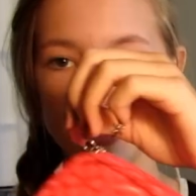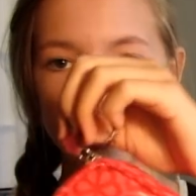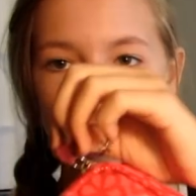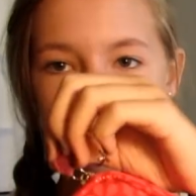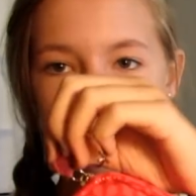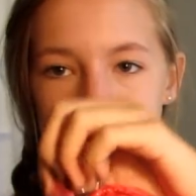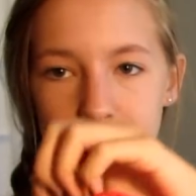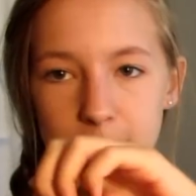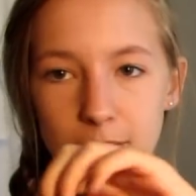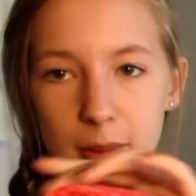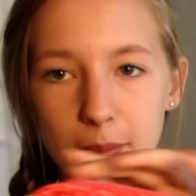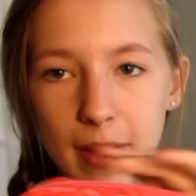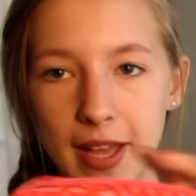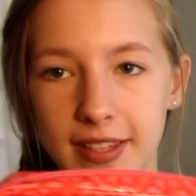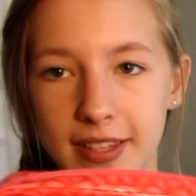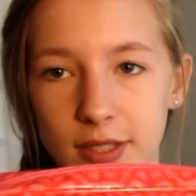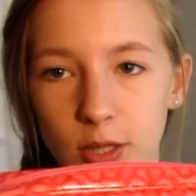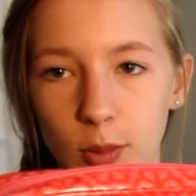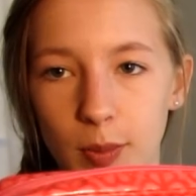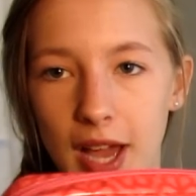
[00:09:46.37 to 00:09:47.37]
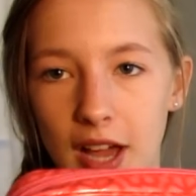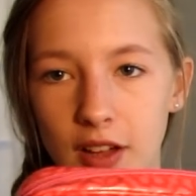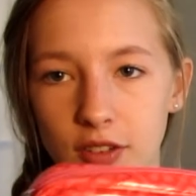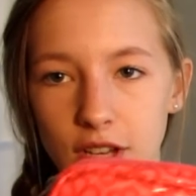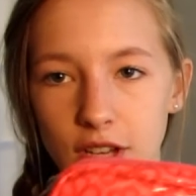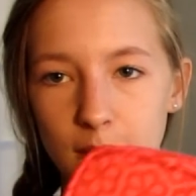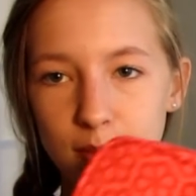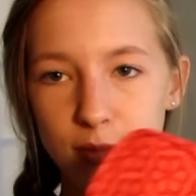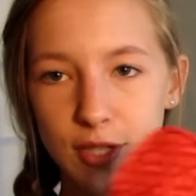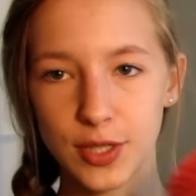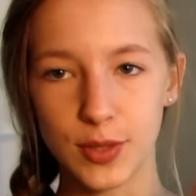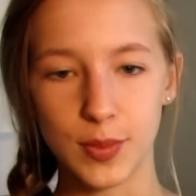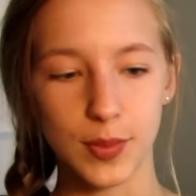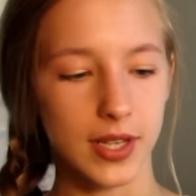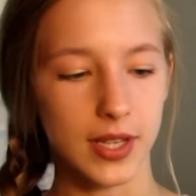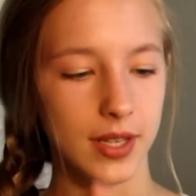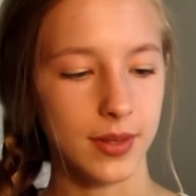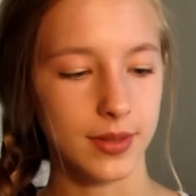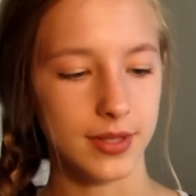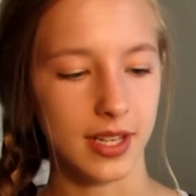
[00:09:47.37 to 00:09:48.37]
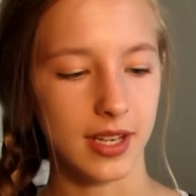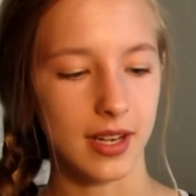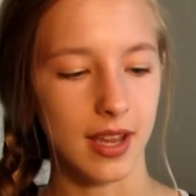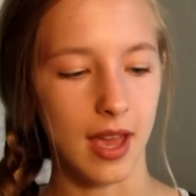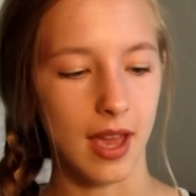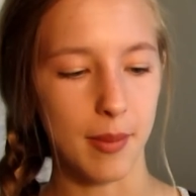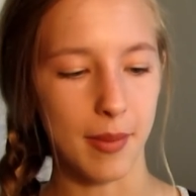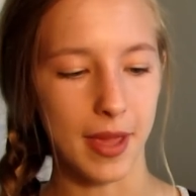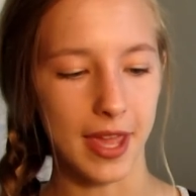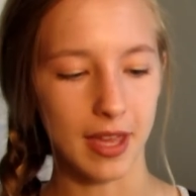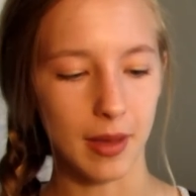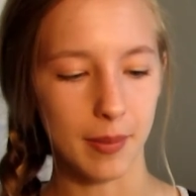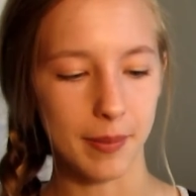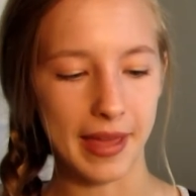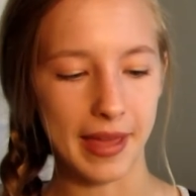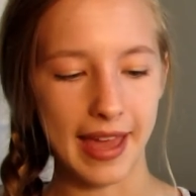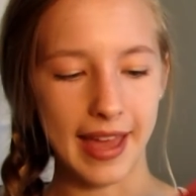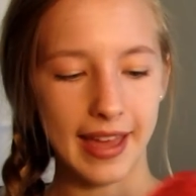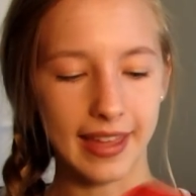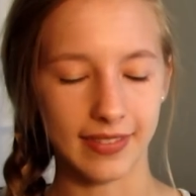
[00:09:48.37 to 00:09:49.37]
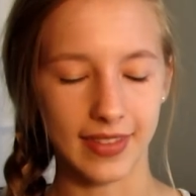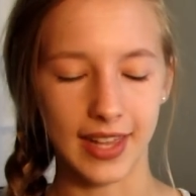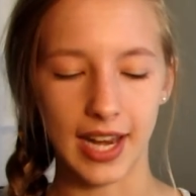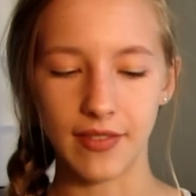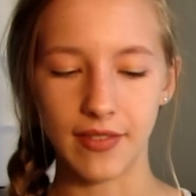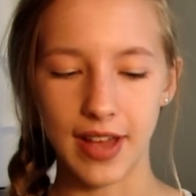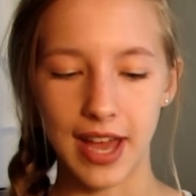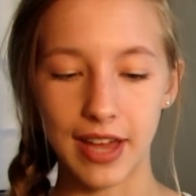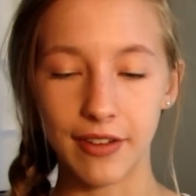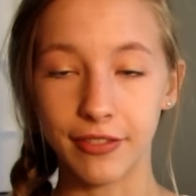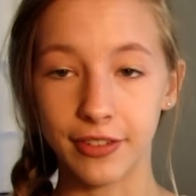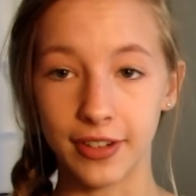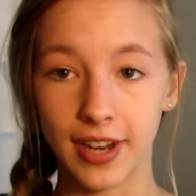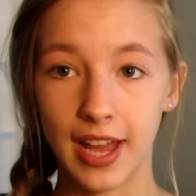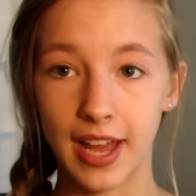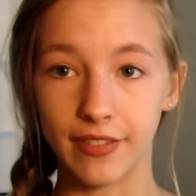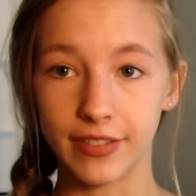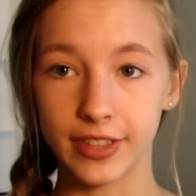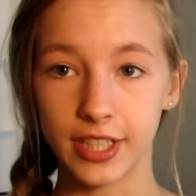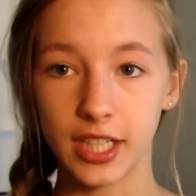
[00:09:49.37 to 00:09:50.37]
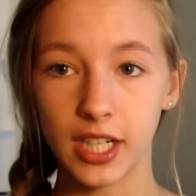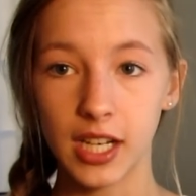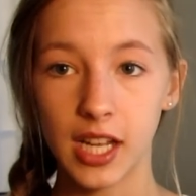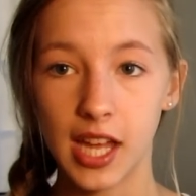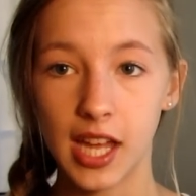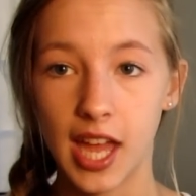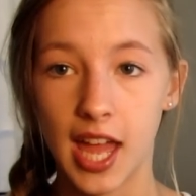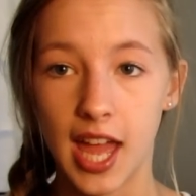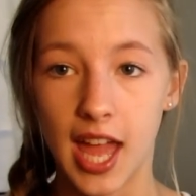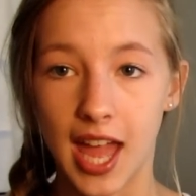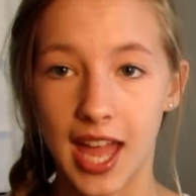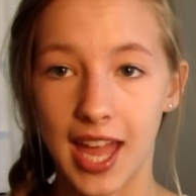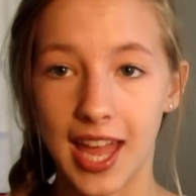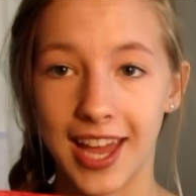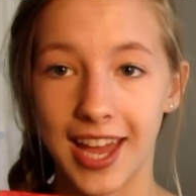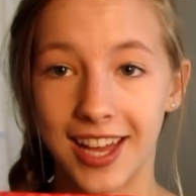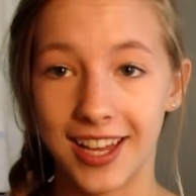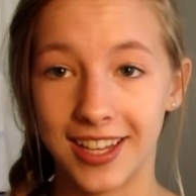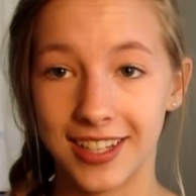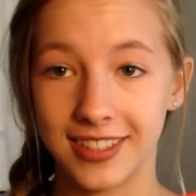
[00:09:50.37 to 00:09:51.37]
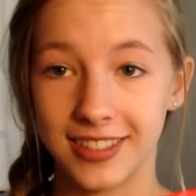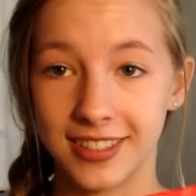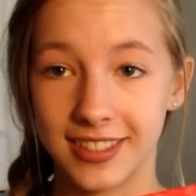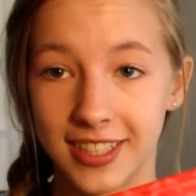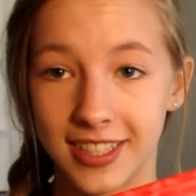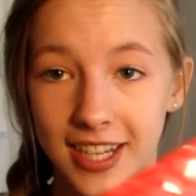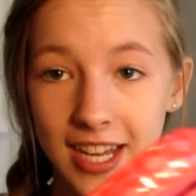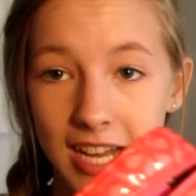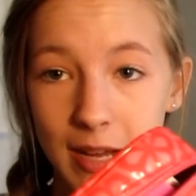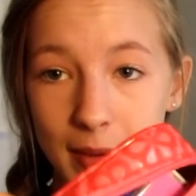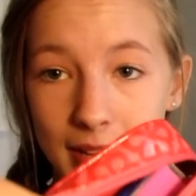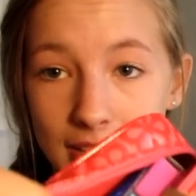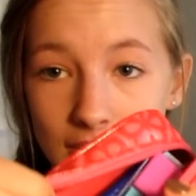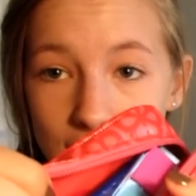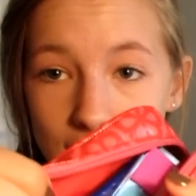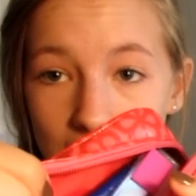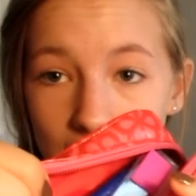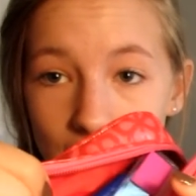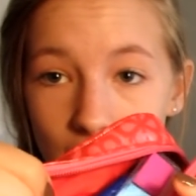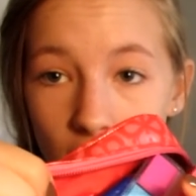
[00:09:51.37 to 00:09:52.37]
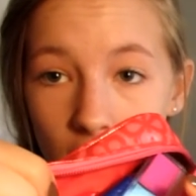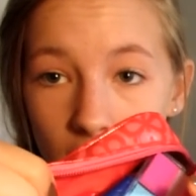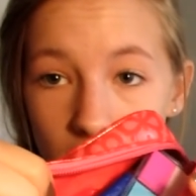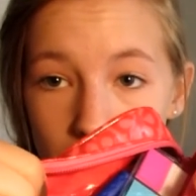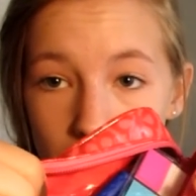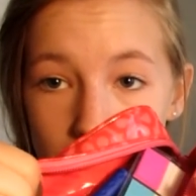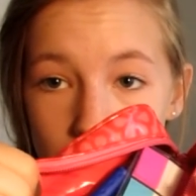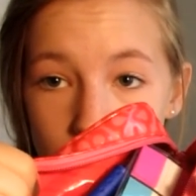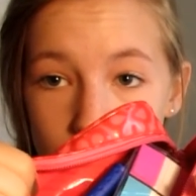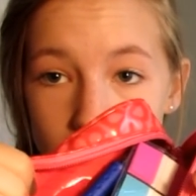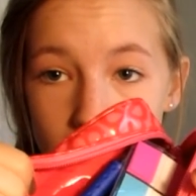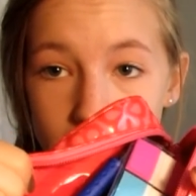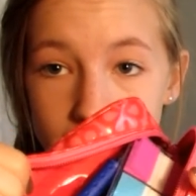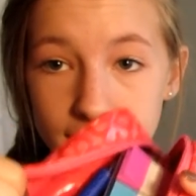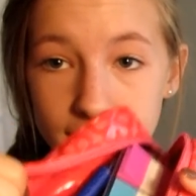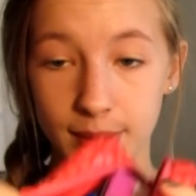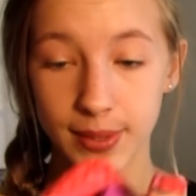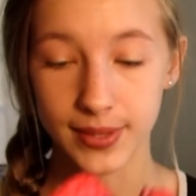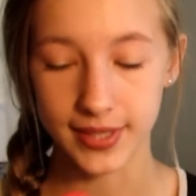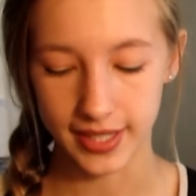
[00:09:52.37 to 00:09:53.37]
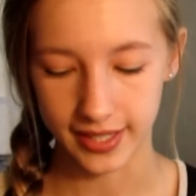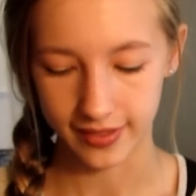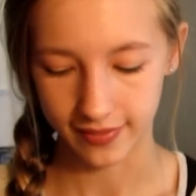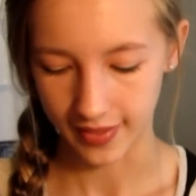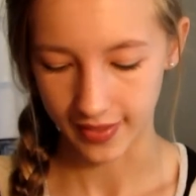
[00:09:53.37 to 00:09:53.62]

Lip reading: This is my pencil pouch. I'm just reusing a makeup bag that I've had forever, and I just have all my utensils in